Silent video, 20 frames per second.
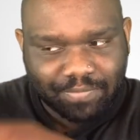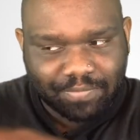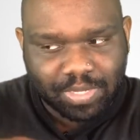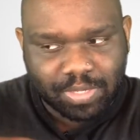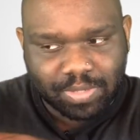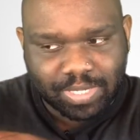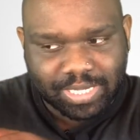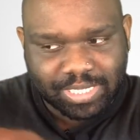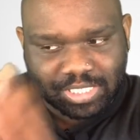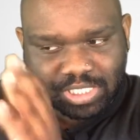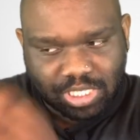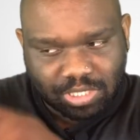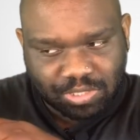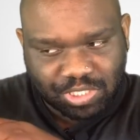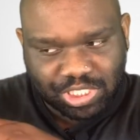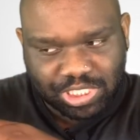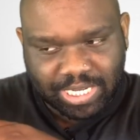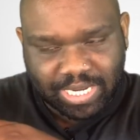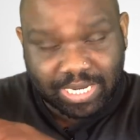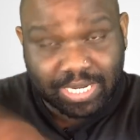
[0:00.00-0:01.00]
for you to get your
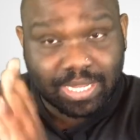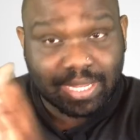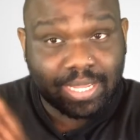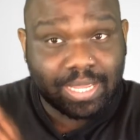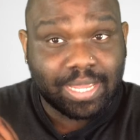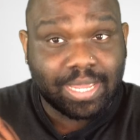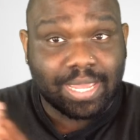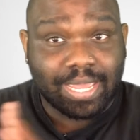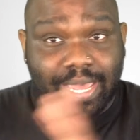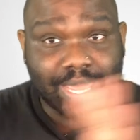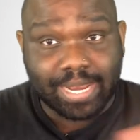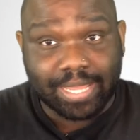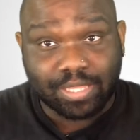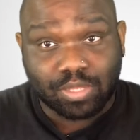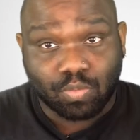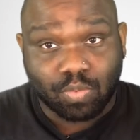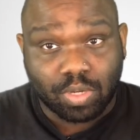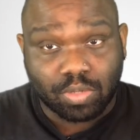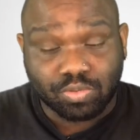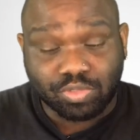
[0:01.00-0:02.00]
shit and hit the
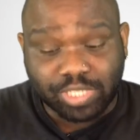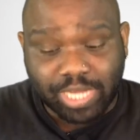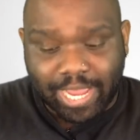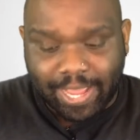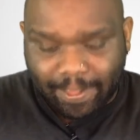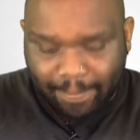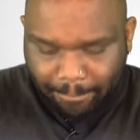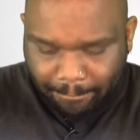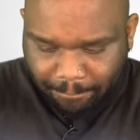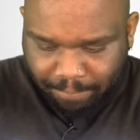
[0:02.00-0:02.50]
road, Jack."